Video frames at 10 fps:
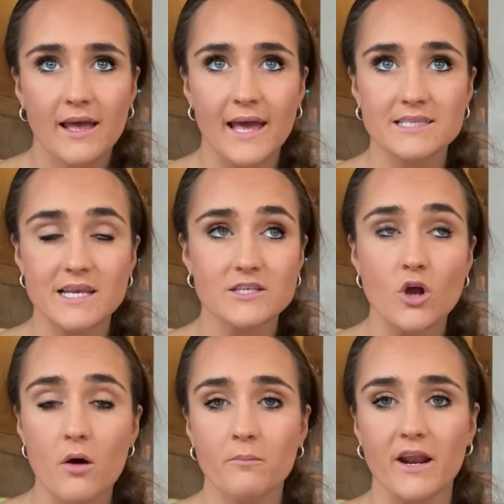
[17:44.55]
it's
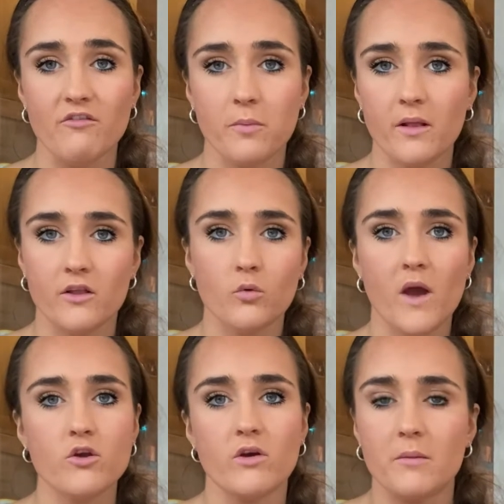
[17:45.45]
unbelievable. And the way
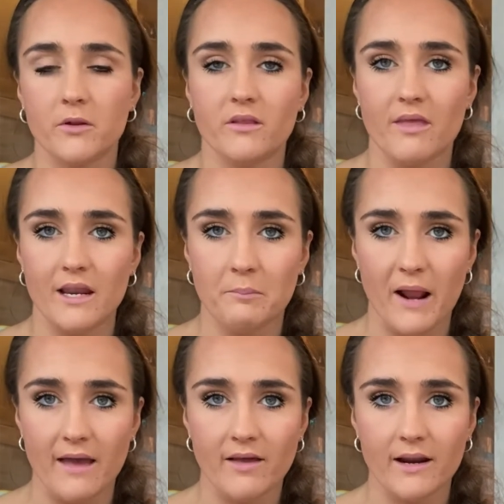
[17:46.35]
you're able to then
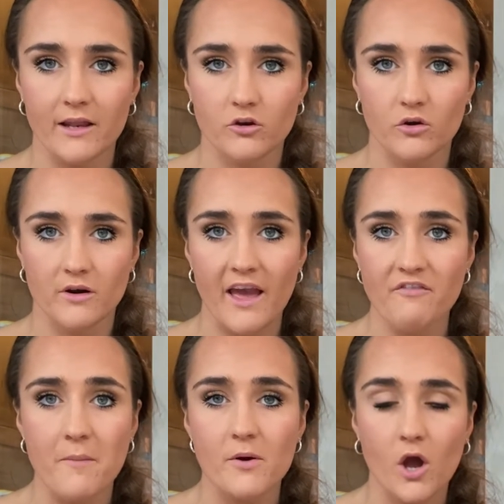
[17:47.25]
apply that into your life
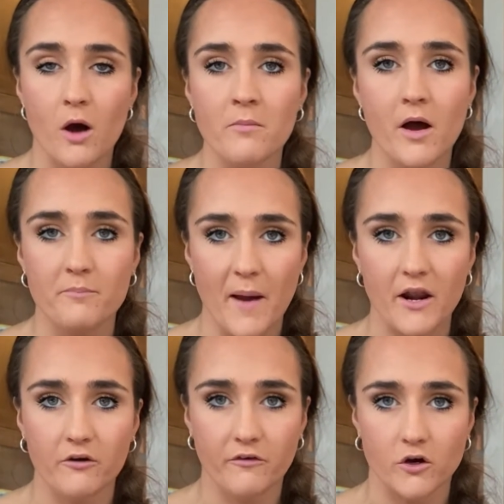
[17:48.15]
and become a
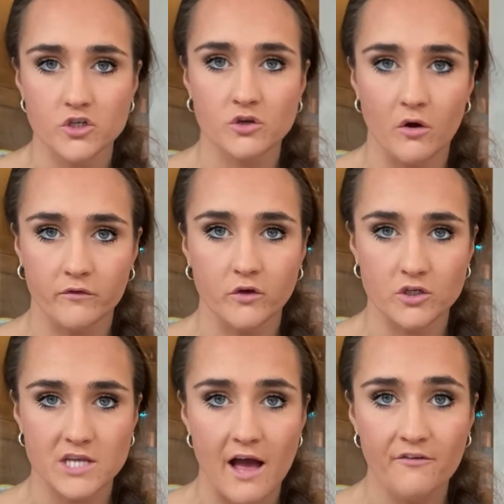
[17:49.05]
better version of
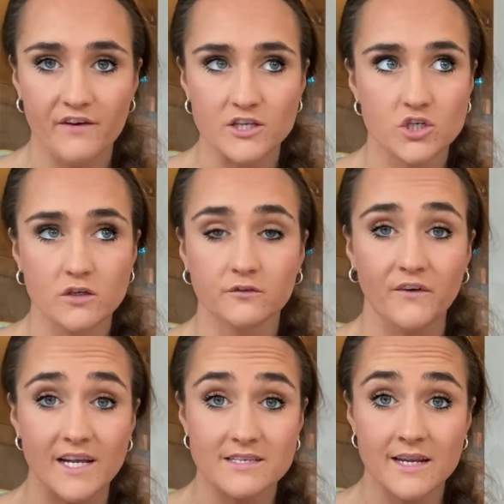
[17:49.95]
yourself is just
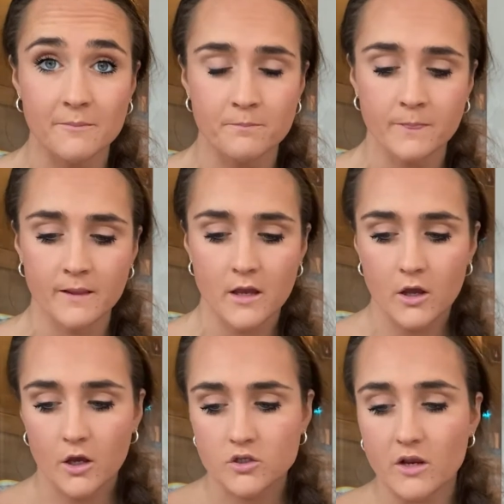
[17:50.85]
fascinating.
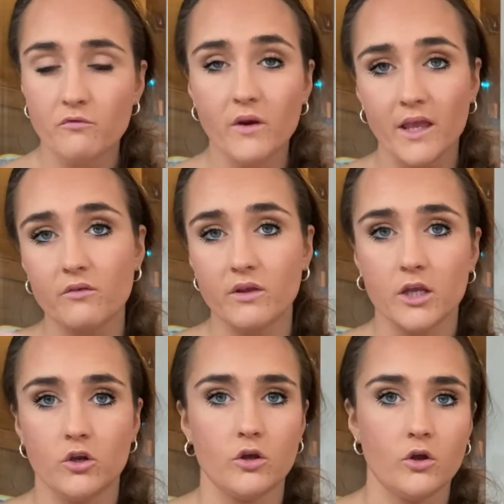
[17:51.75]
So I really, really
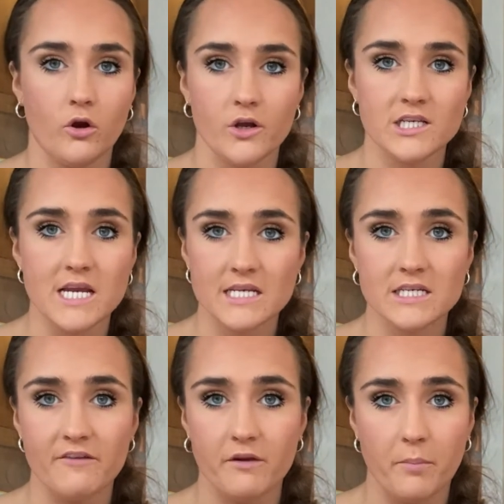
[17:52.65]
do encourage each
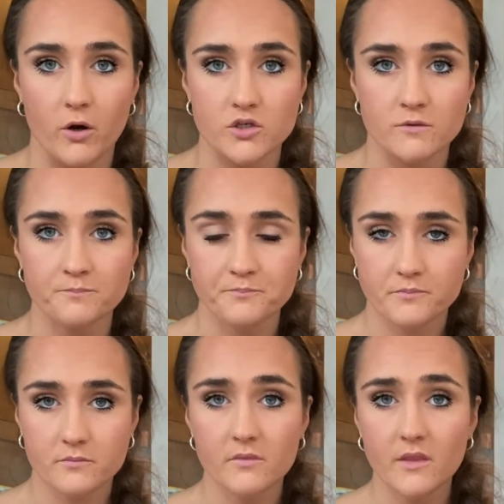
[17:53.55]
and every person,
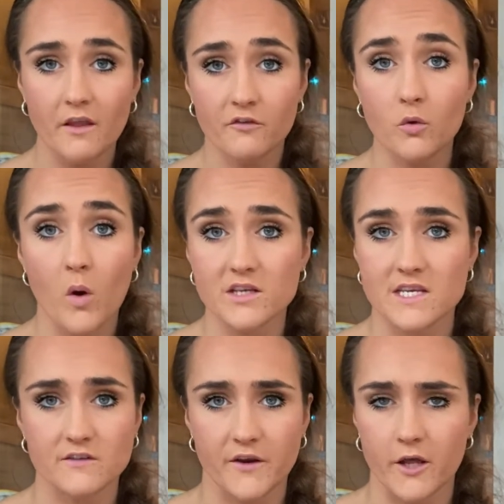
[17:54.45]
if you watch
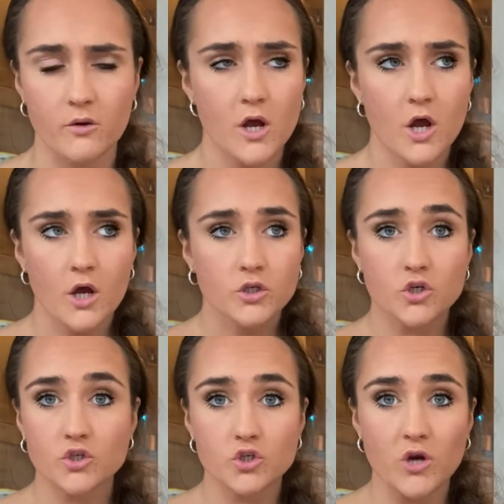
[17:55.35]
this video,
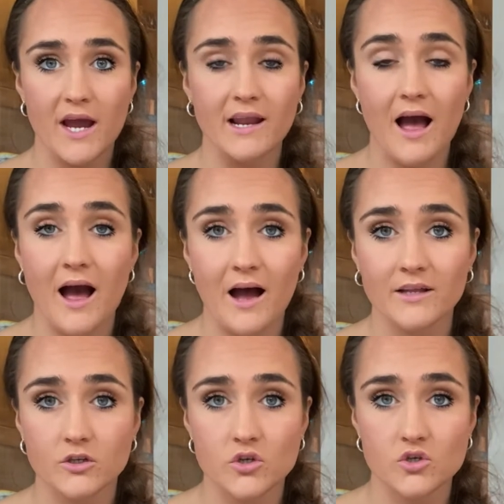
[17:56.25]
just to try and
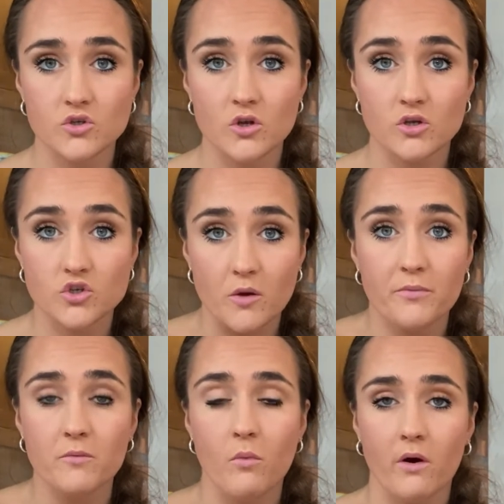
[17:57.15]
add
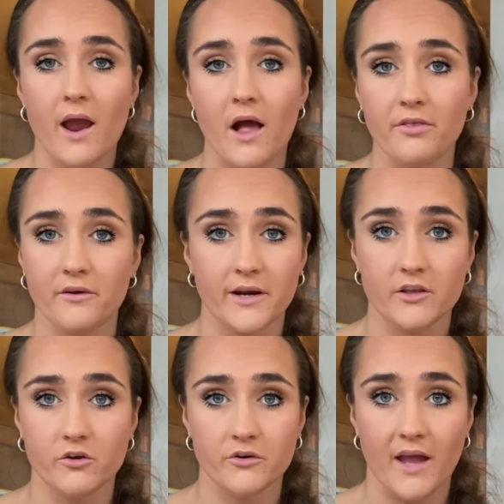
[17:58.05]
something more healthier
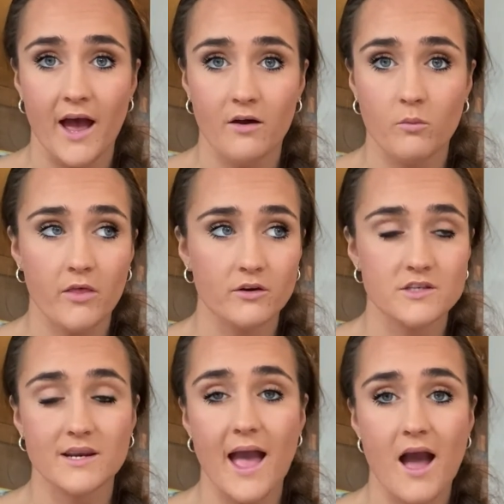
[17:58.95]
into your diet, whether
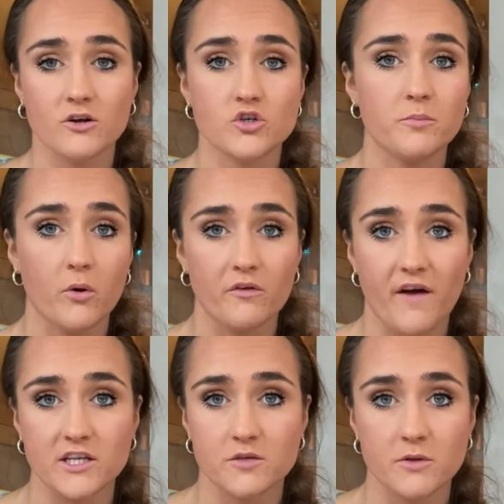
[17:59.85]
it's an extra bowl of
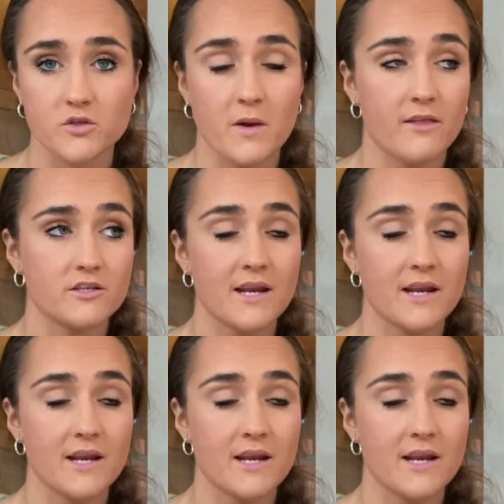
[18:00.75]
vegetables, whether it's an